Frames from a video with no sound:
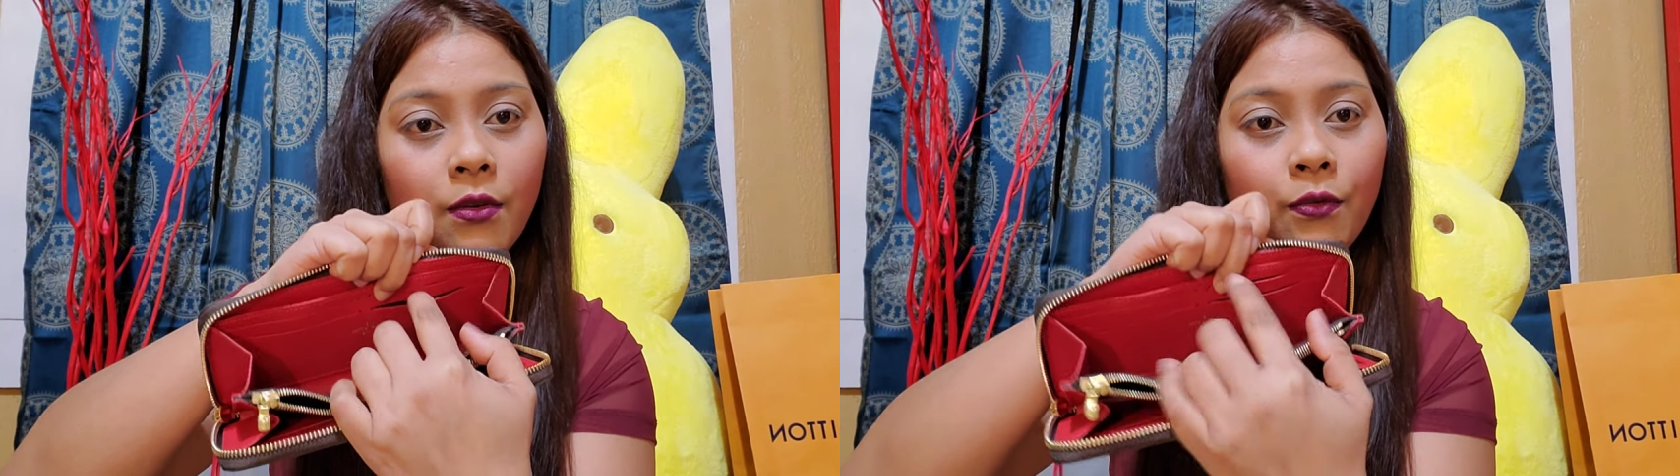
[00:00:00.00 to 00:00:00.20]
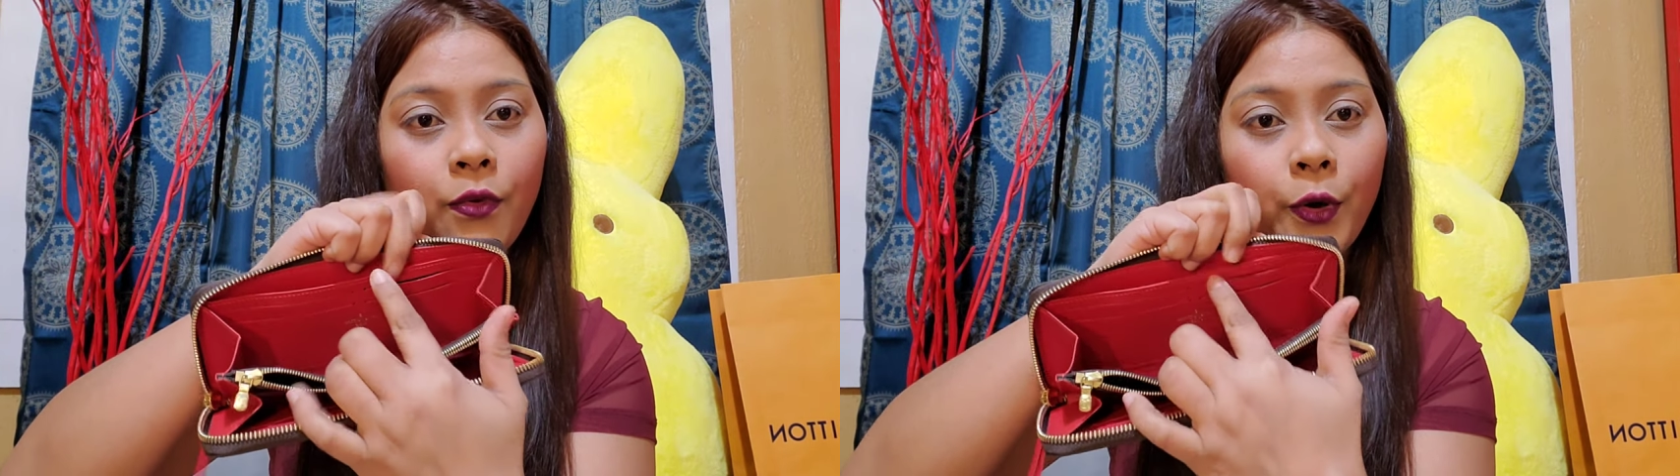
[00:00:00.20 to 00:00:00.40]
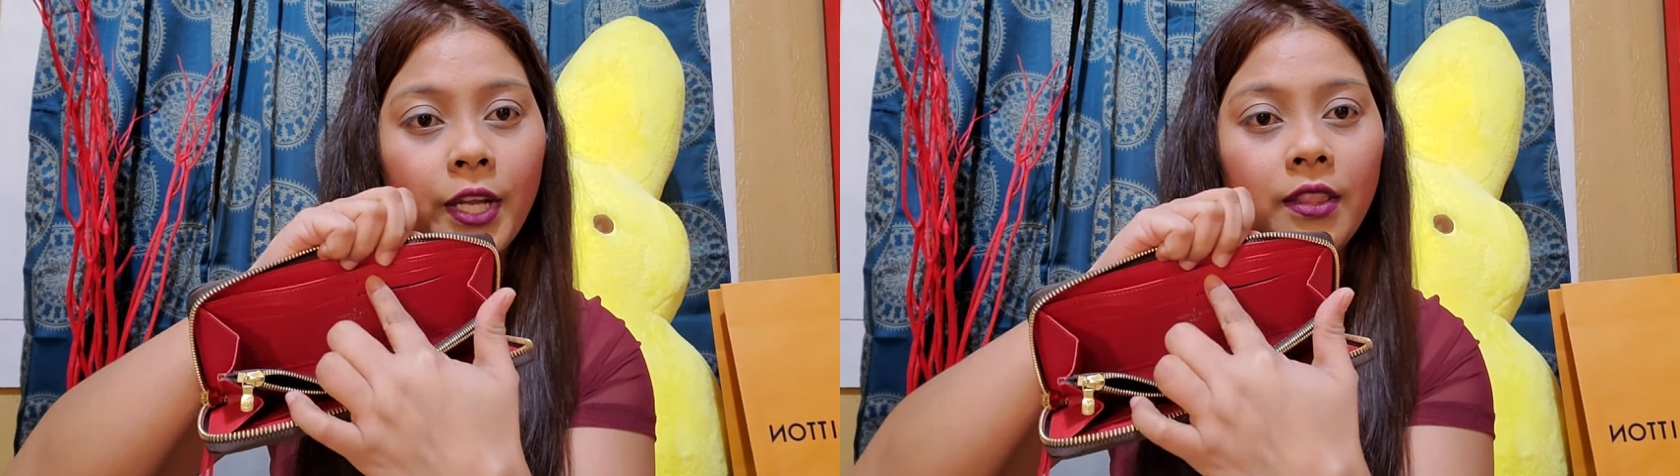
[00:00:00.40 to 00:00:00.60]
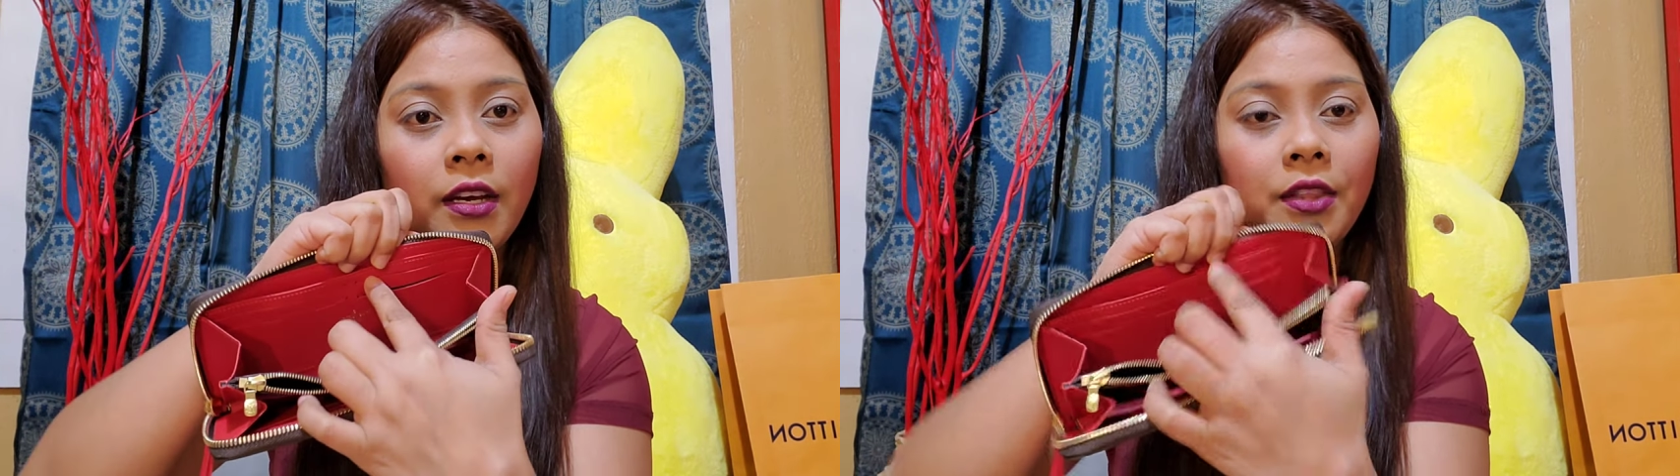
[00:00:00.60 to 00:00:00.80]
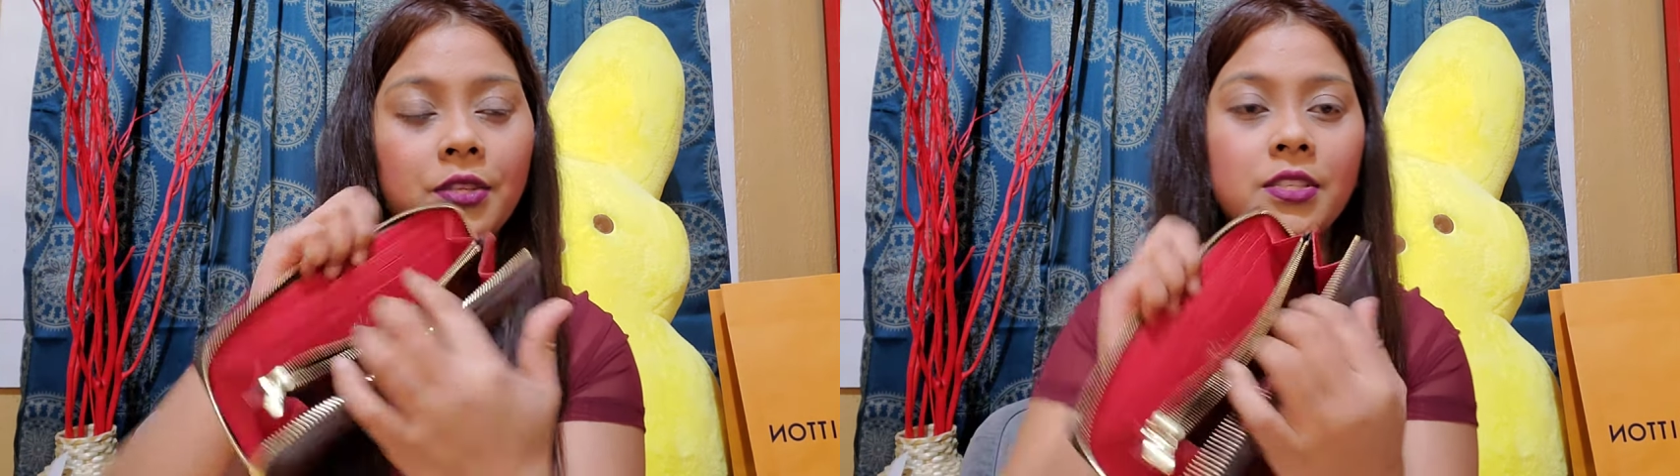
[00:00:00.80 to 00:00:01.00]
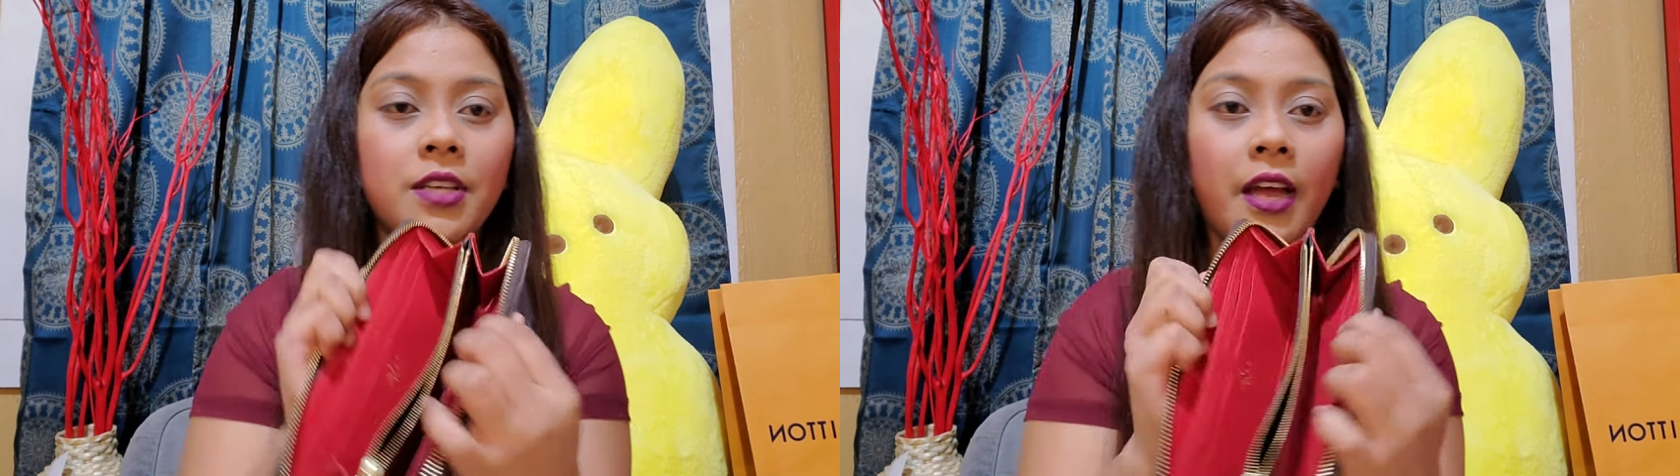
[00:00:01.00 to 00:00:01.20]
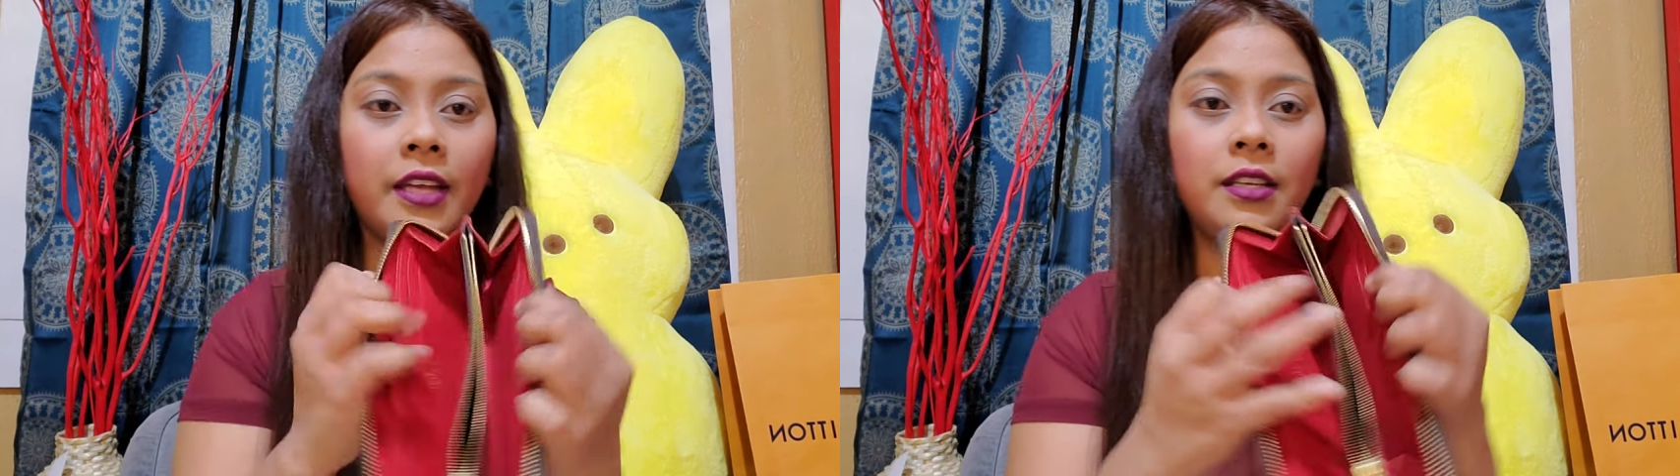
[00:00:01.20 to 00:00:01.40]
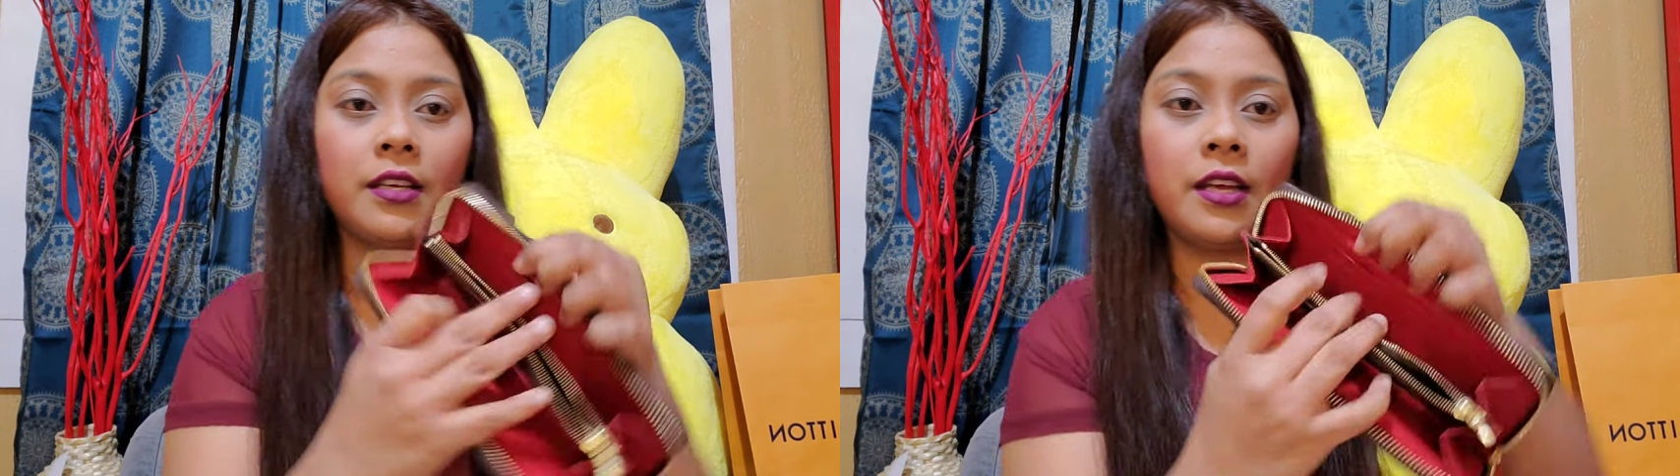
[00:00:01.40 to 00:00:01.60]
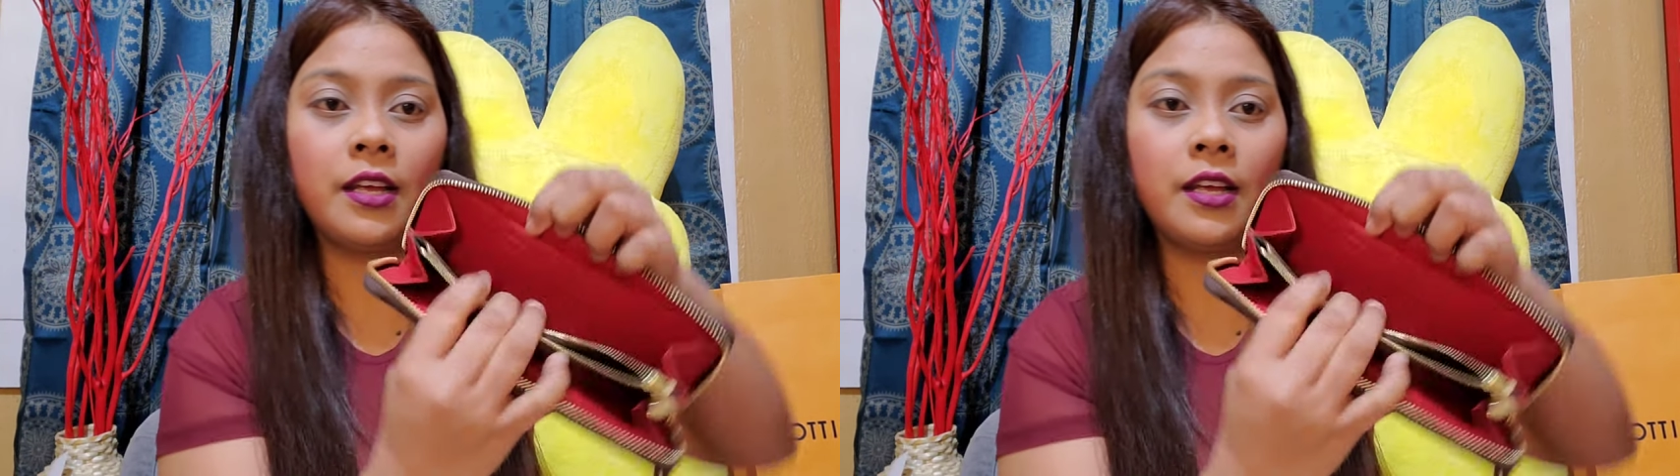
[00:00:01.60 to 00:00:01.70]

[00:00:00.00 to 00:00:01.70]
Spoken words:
4 in the other side,